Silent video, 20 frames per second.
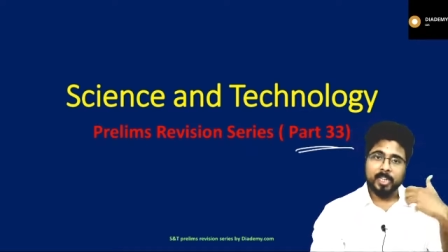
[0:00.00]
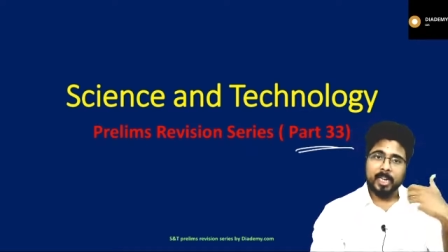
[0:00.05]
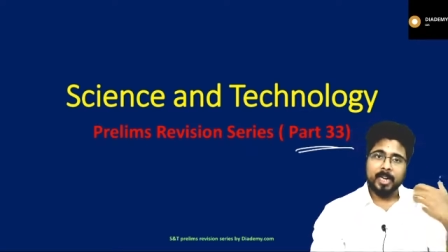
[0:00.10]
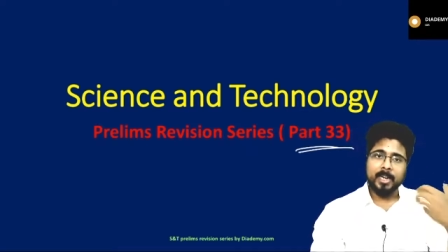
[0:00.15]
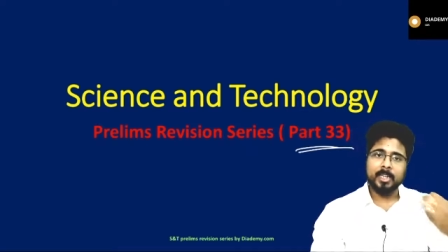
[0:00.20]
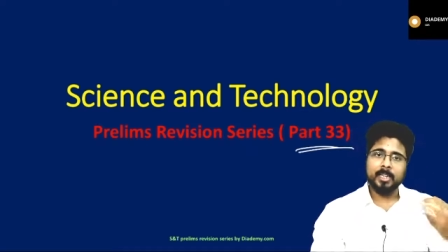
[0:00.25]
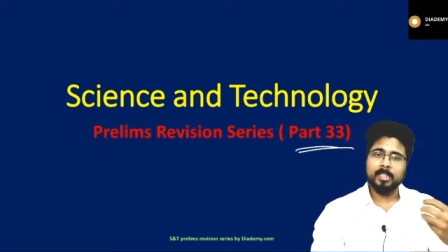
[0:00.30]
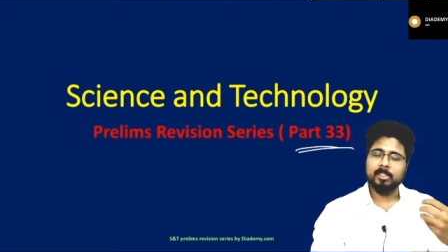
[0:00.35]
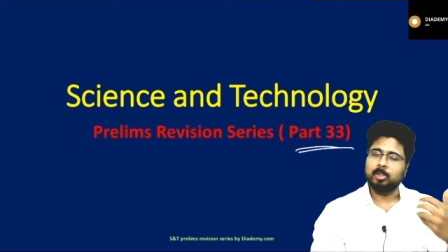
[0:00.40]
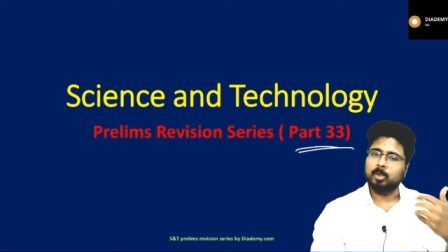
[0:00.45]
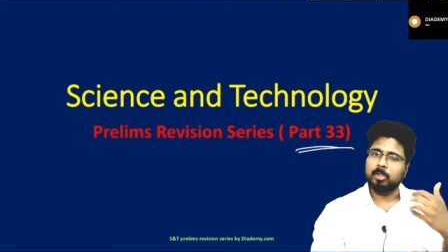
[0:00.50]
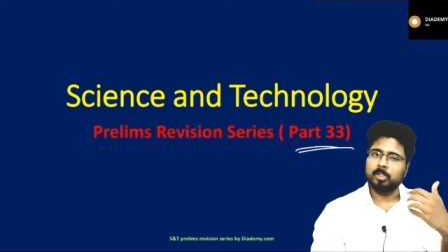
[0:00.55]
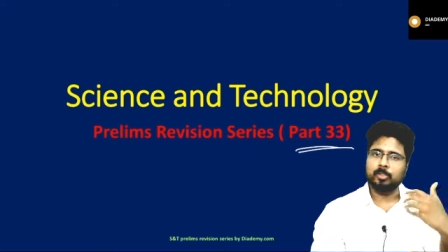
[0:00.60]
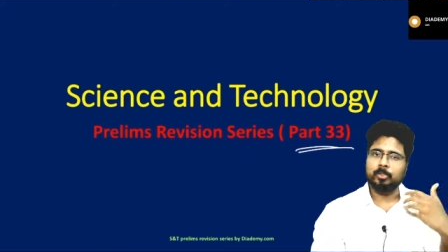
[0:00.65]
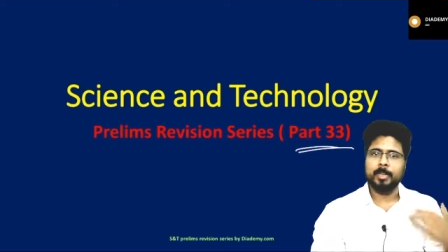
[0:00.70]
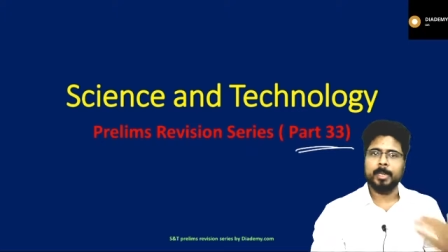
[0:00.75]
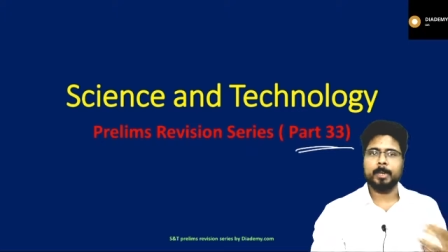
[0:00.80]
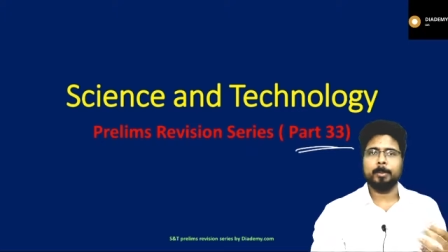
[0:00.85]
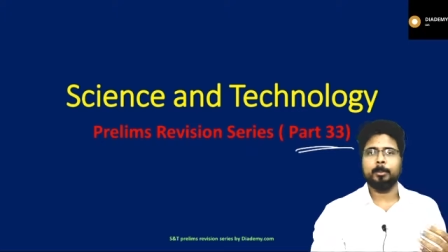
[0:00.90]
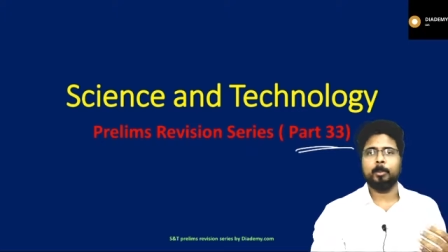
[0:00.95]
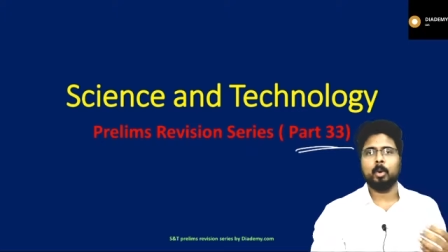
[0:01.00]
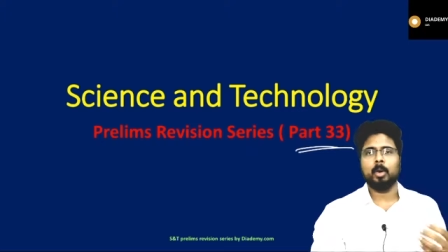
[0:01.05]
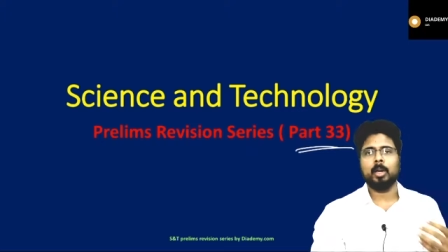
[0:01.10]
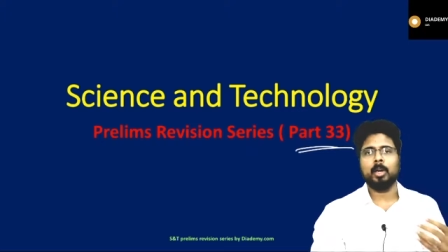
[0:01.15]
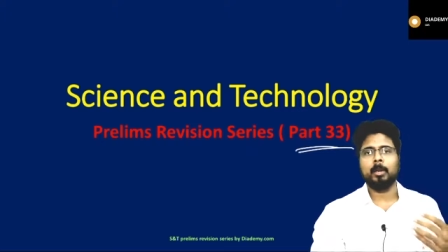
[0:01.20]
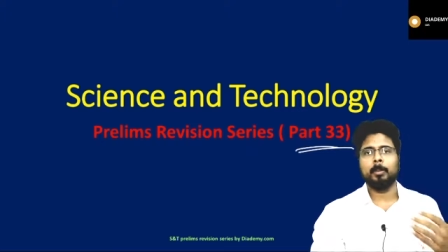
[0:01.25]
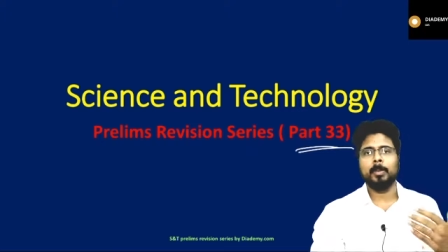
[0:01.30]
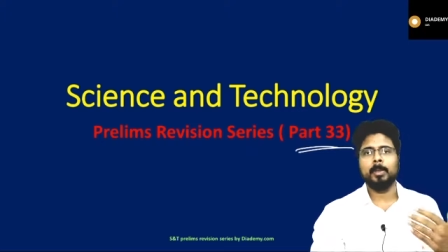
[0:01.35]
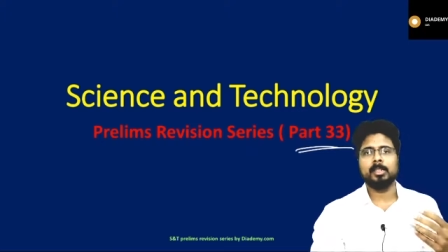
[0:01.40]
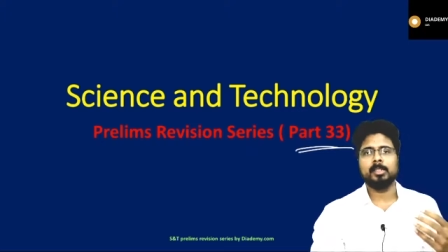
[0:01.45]
static is also very
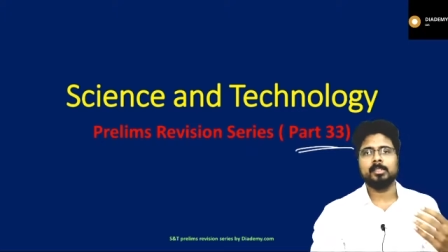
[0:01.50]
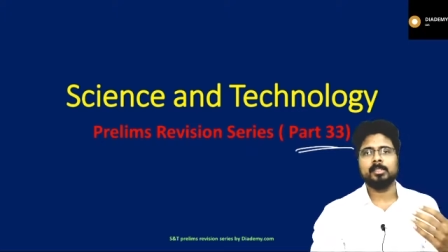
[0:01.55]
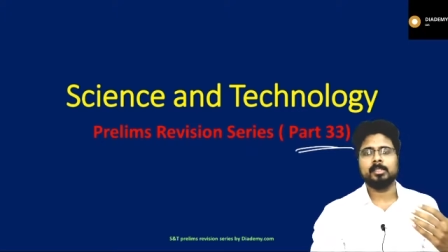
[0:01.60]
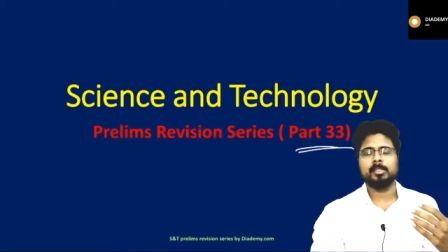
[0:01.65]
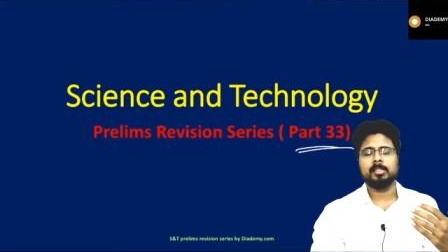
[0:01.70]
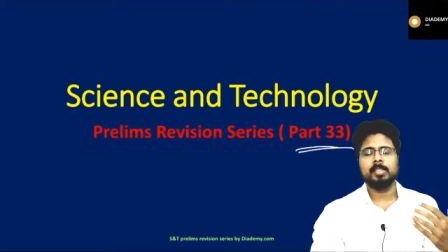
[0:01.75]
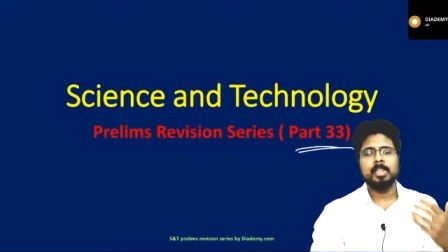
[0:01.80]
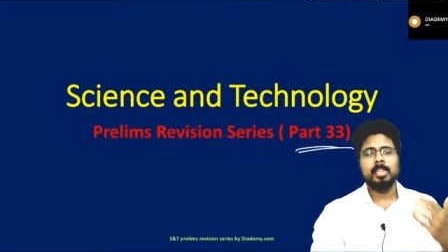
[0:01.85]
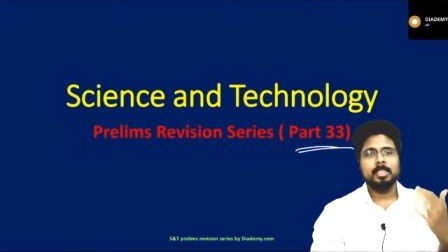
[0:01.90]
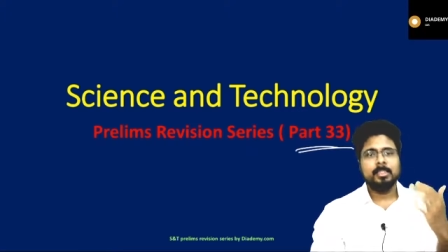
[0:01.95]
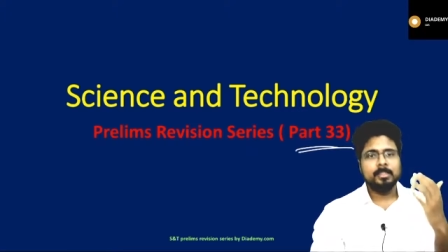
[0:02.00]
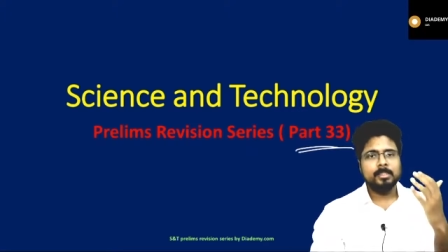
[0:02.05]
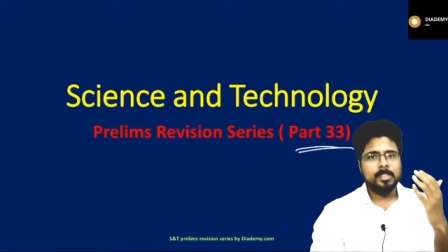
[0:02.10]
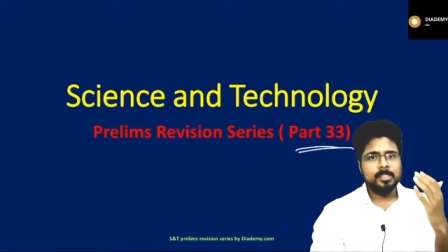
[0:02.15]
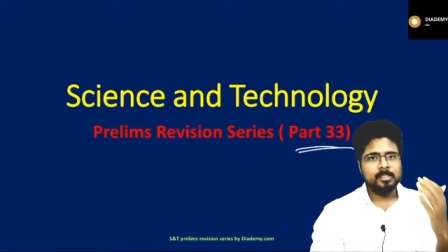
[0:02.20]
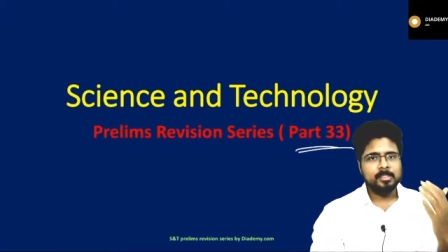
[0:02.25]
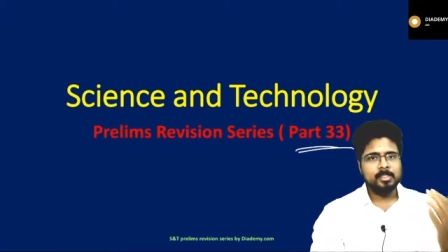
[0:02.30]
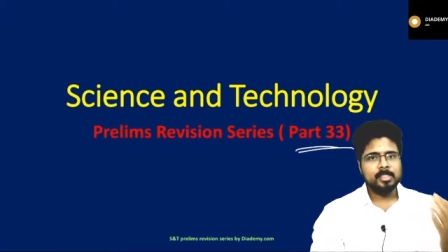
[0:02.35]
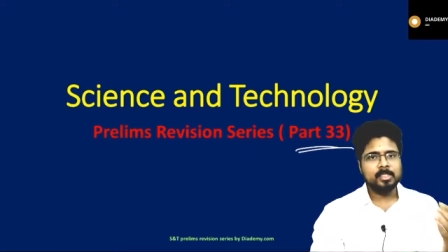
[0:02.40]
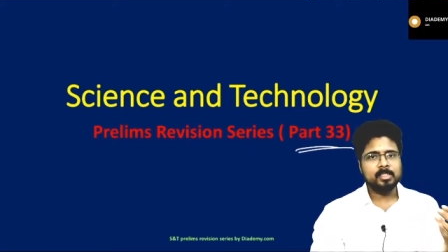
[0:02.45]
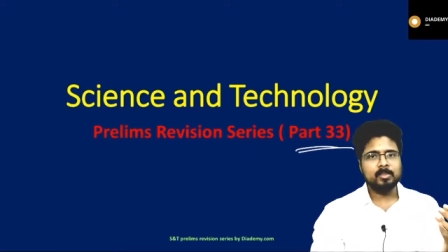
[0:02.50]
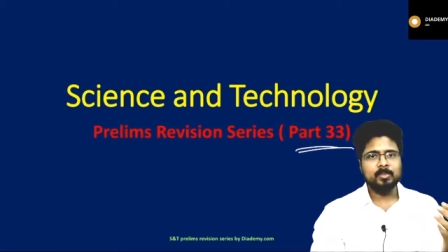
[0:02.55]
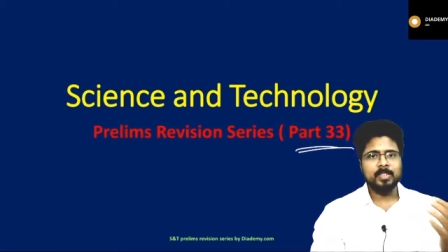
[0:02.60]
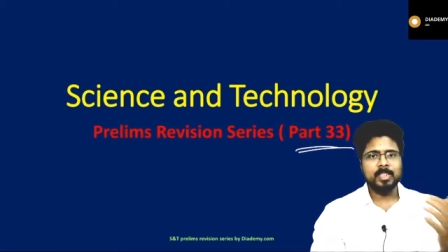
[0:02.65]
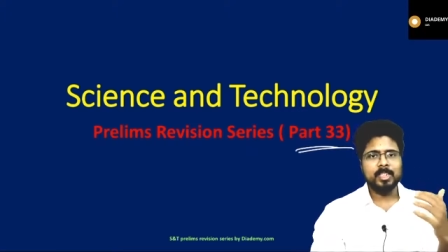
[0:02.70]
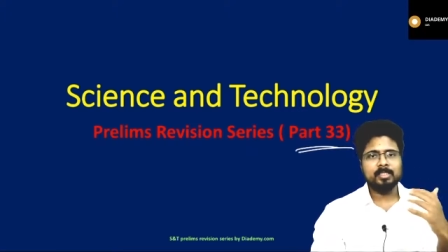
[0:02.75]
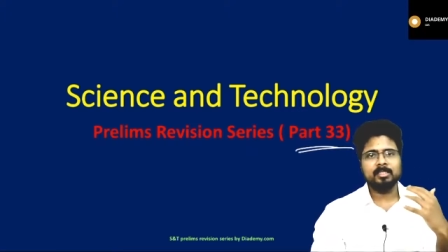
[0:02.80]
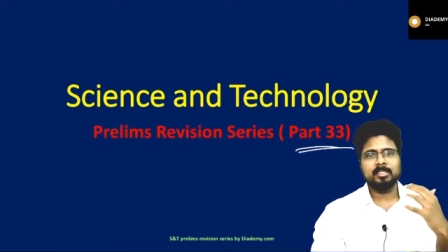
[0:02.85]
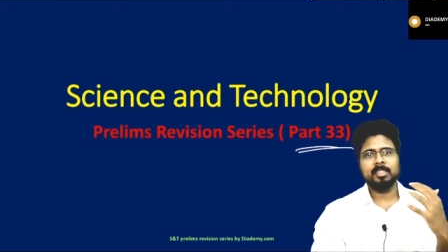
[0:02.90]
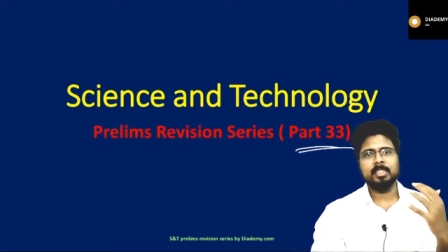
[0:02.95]
important because these days
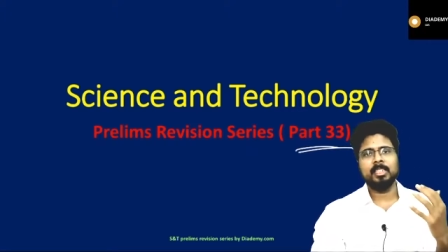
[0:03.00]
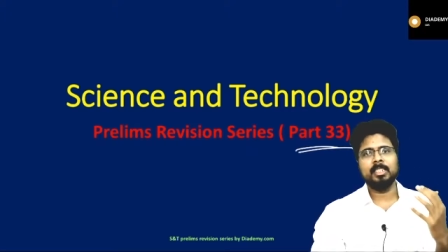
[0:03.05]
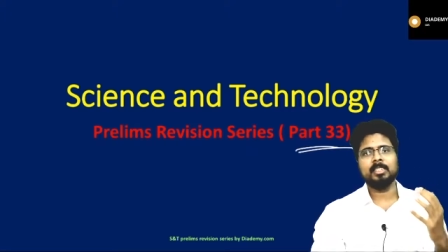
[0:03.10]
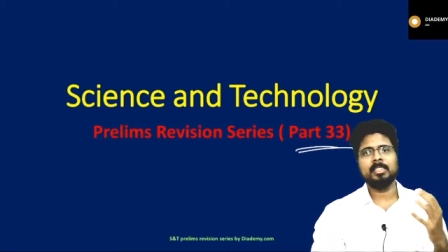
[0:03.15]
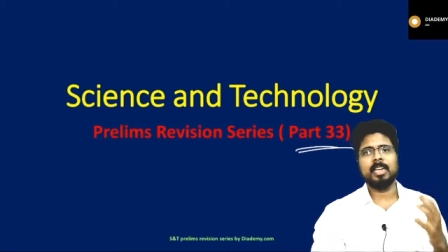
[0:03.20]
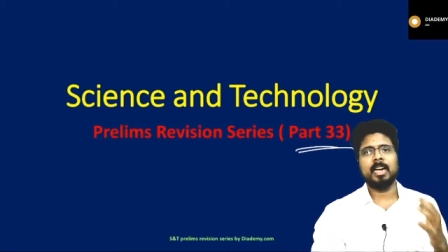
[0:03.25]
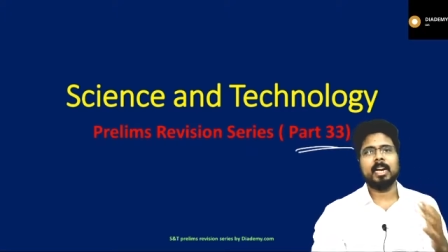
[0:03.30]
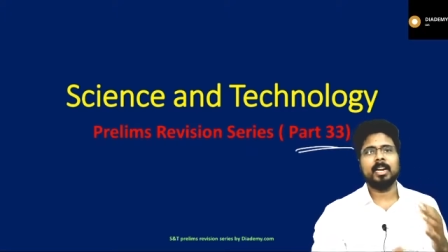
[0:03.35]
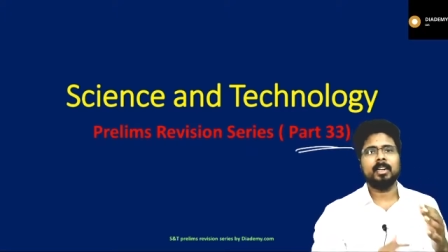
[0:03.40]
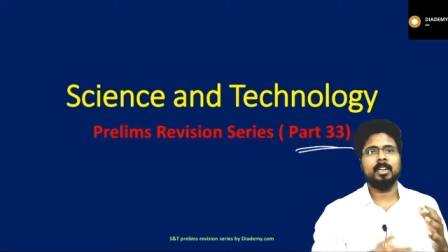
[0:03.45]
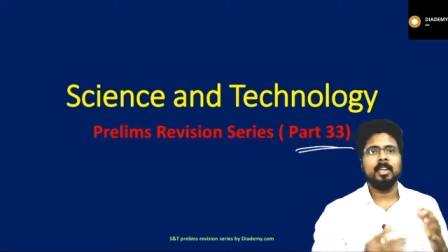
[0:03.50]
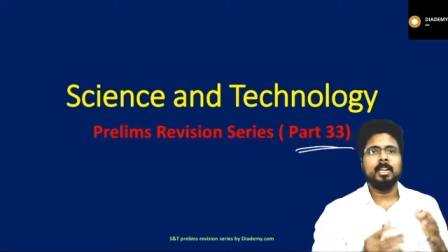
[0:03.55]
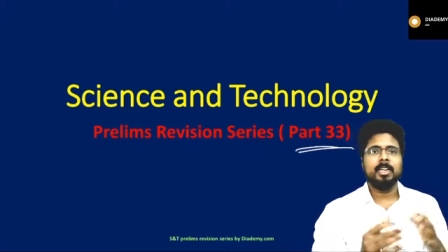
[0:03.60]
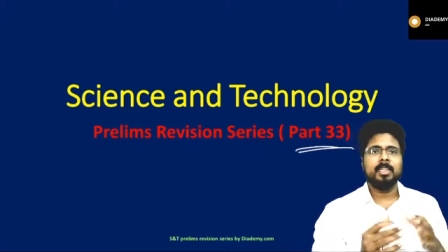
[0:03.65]
we are seeing that